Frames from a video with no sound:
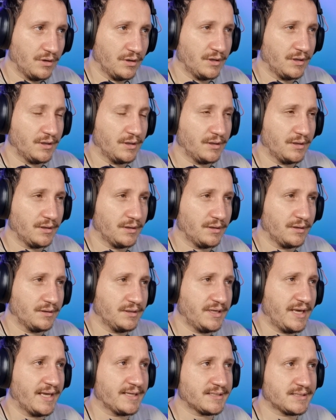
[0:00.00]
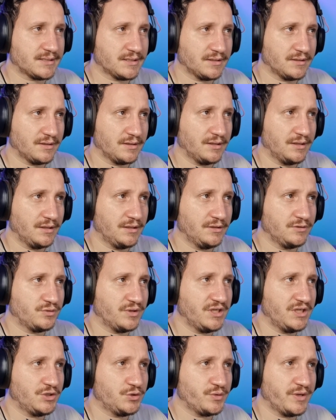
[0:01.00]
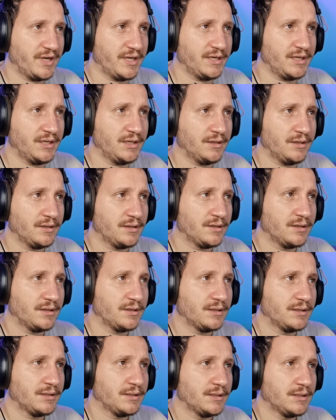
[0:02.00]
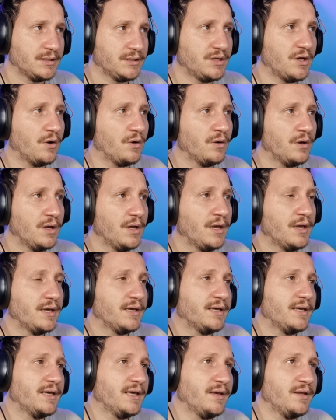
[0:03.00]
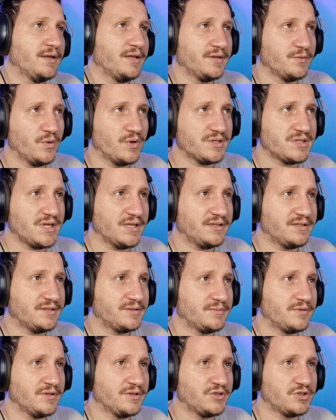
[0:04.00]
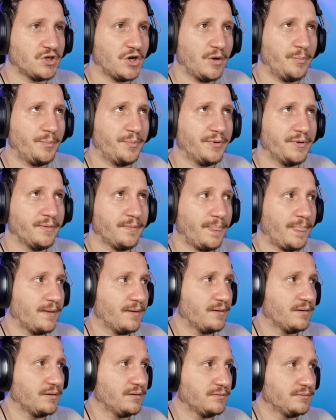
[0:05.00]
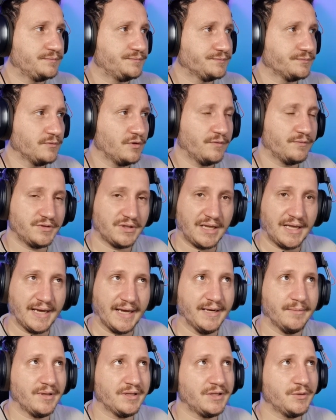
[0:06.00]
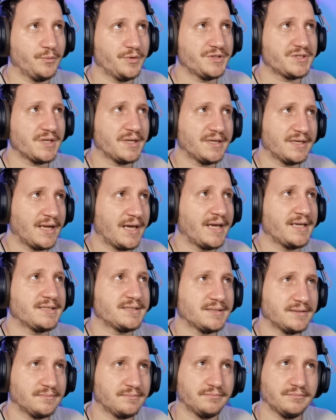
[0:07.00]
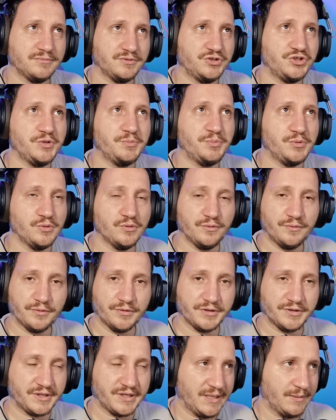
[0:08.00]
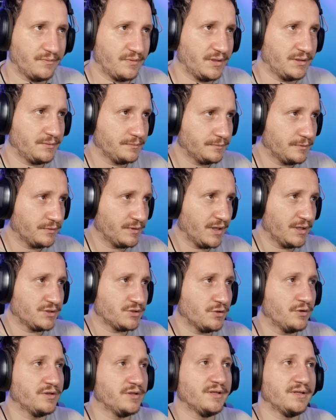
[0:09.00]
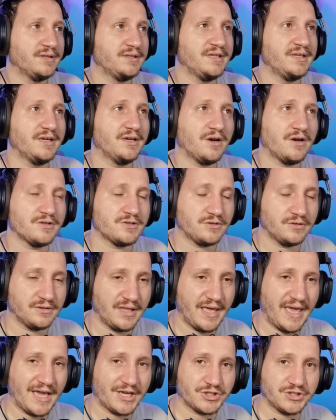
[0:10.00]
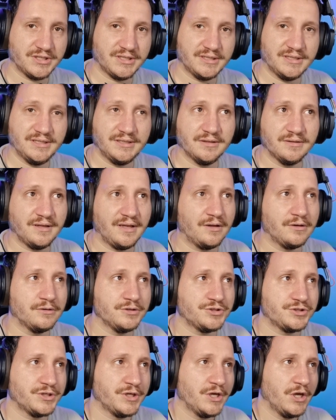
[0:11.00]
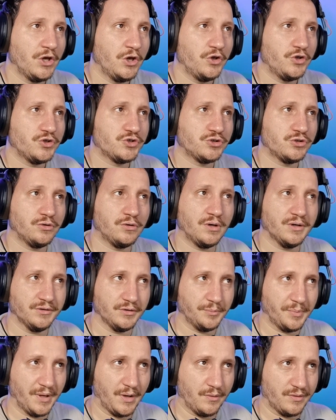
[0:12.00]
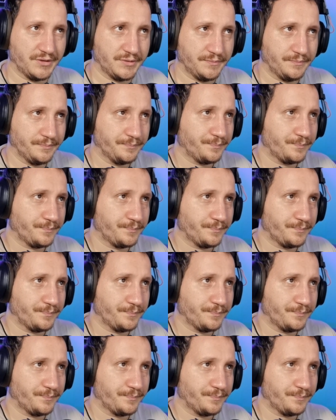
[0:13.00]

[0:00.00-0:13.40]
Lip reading: yes, in 2020, no, it was not the top of the line, but it was a nice GPU for the time, right? Okay, so the console actually didn't launch so underpowered.